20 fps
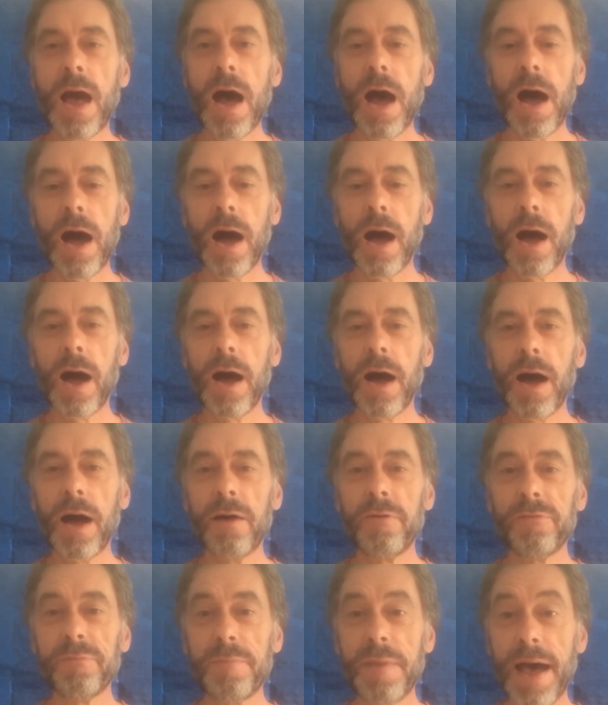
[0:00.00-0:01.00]

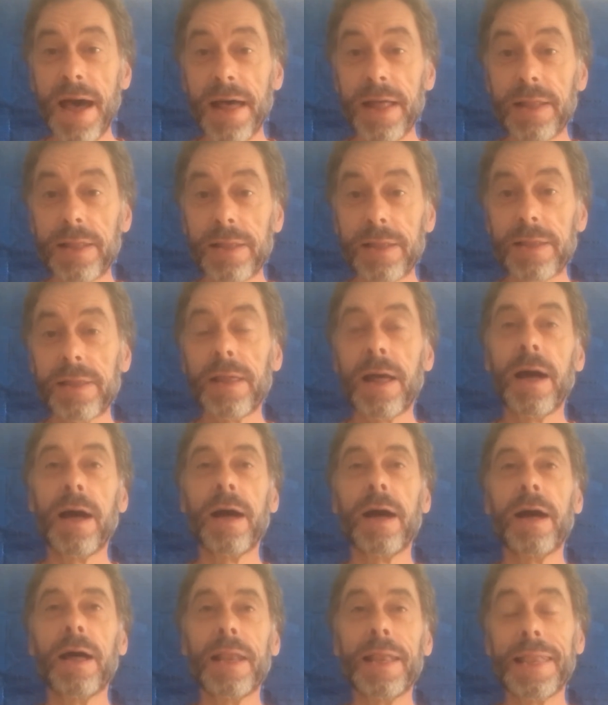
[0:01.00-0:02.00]
of Math
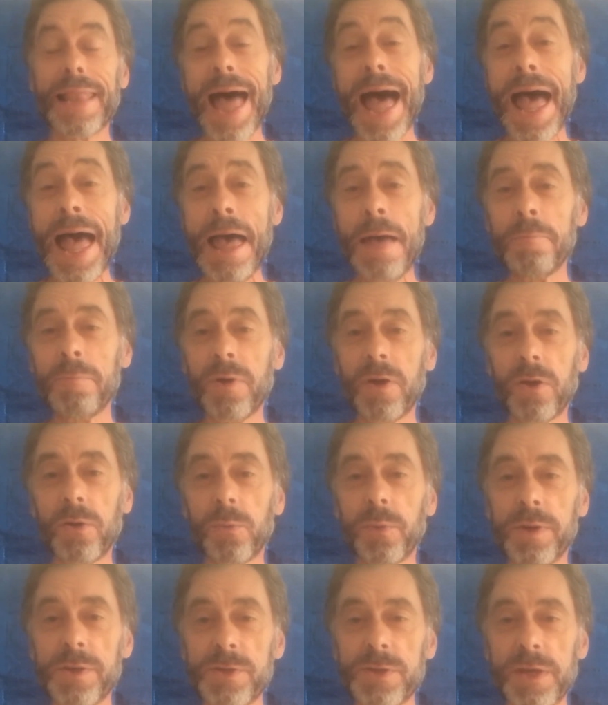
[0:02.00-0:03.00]
LAM,
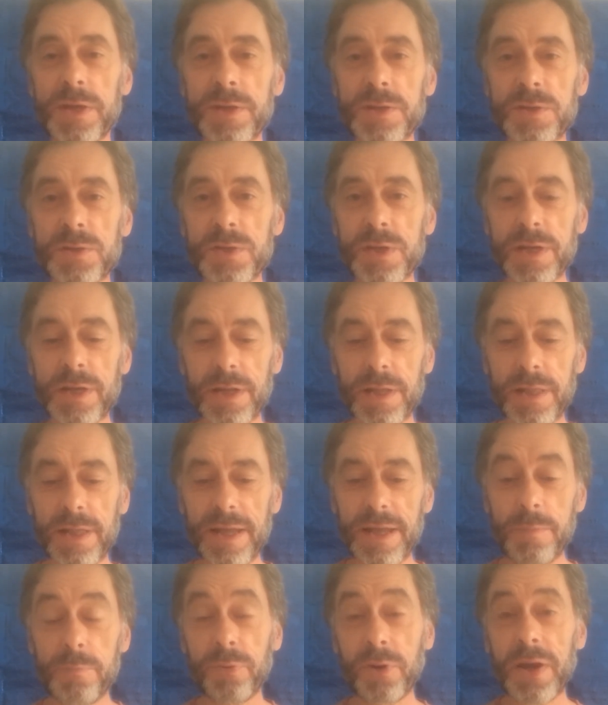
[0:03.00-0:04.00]
which is
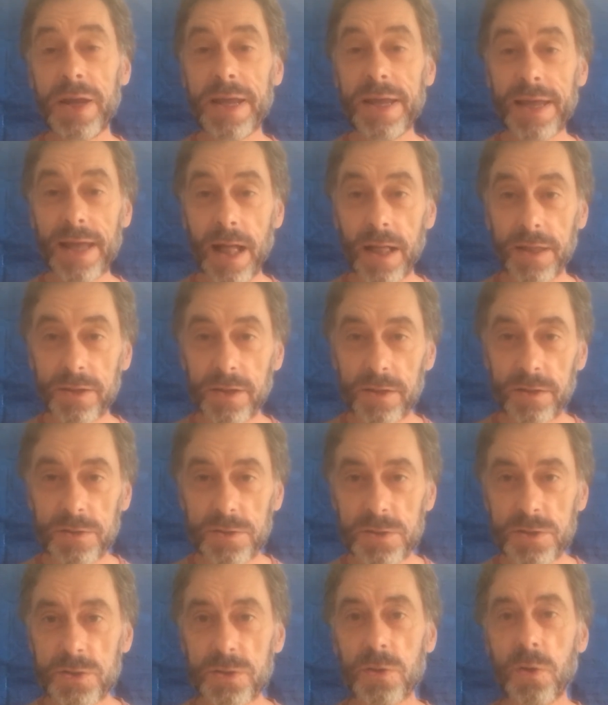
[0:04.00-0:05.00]
the
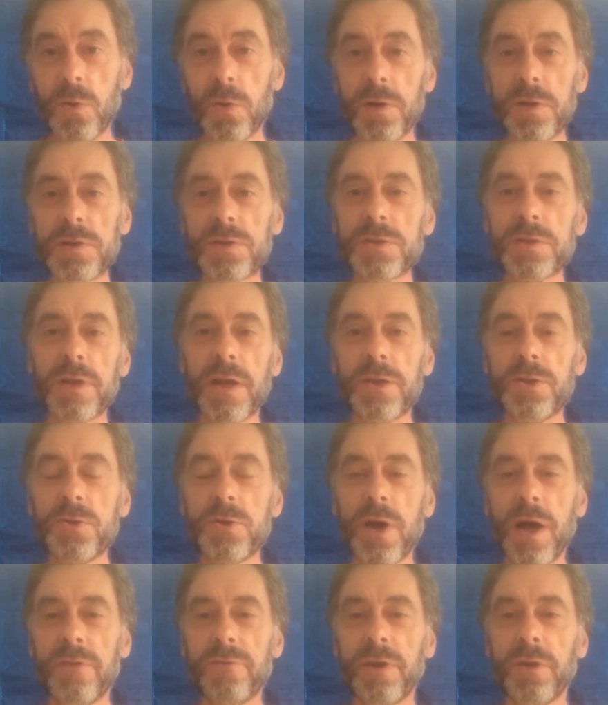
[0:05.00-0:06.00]
pre-calculus course that
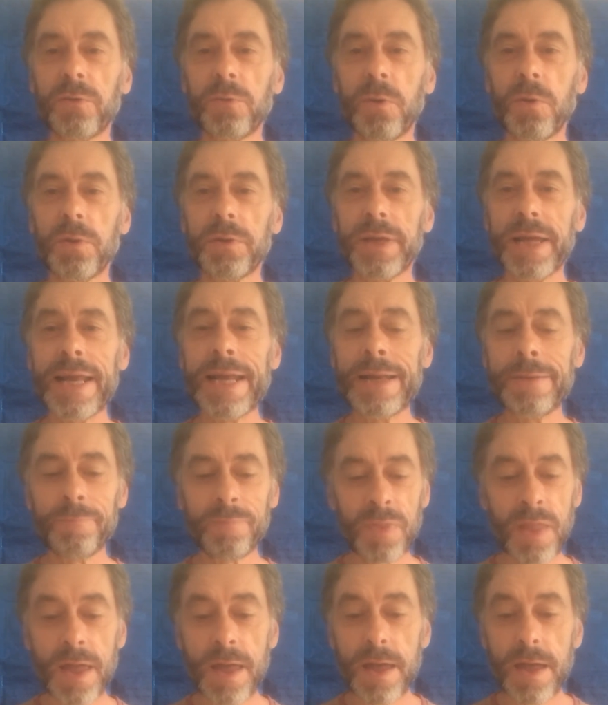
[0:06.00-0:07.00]
you have enrolled in.
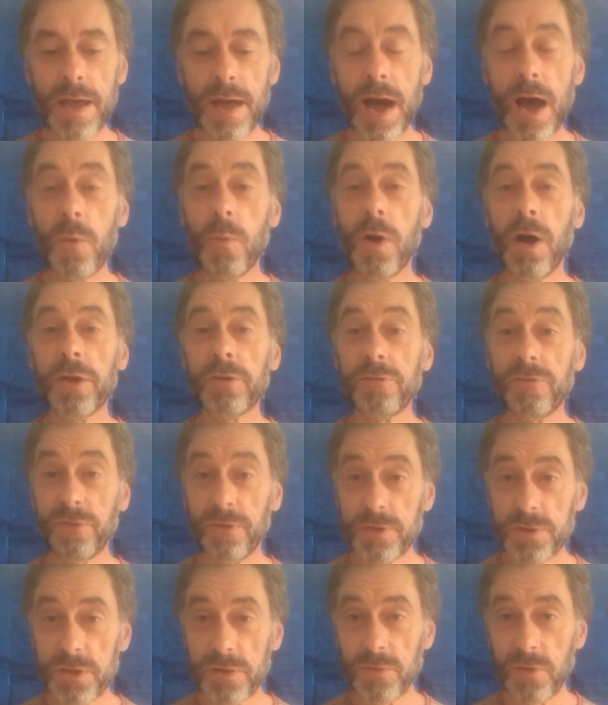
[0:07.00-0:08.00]
I want
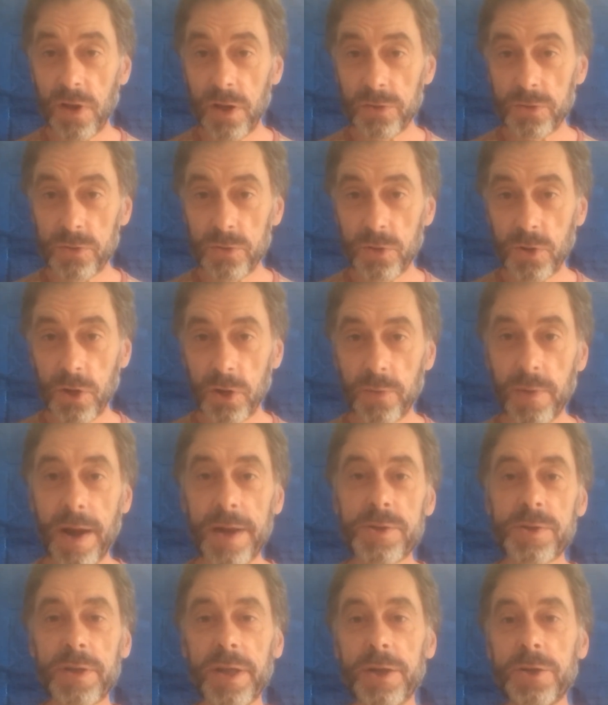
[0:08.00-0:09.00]
first of all to
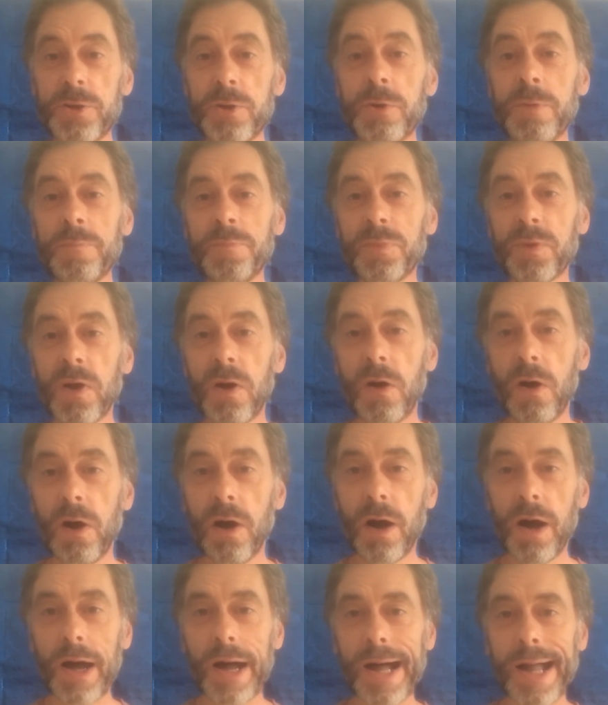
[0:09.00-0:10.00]
congratulate you
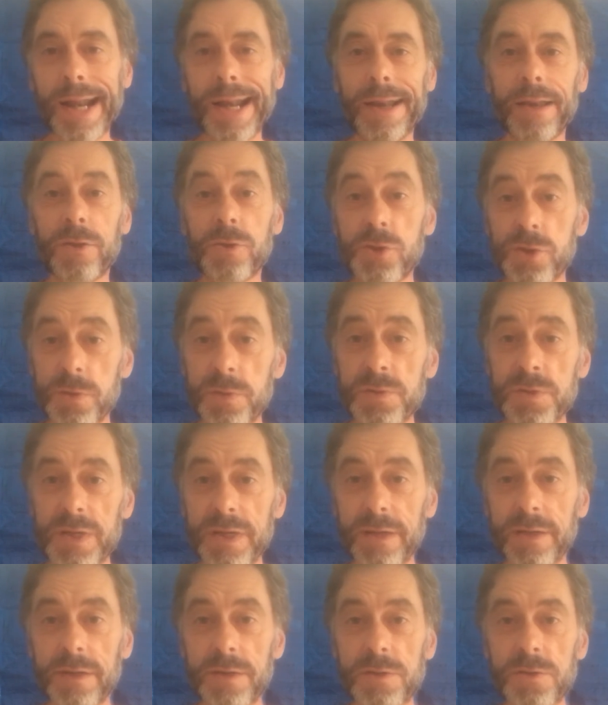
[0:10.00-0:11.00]
on
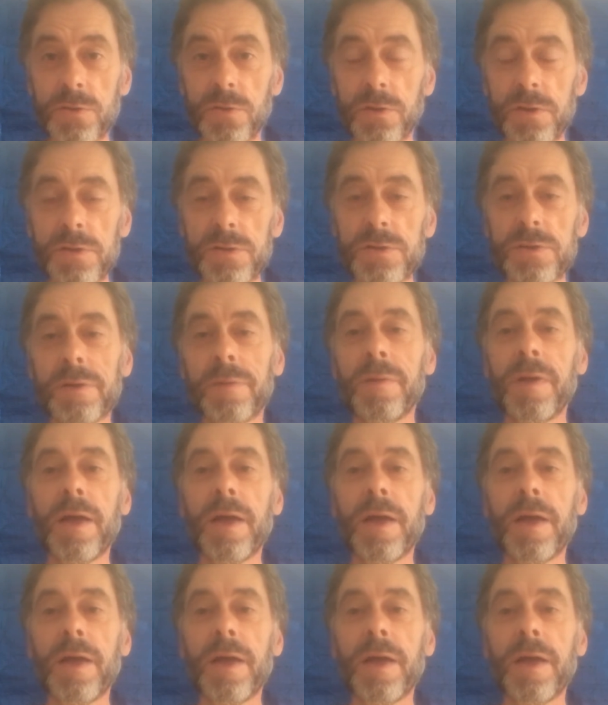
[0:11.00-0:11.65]
choosing this course.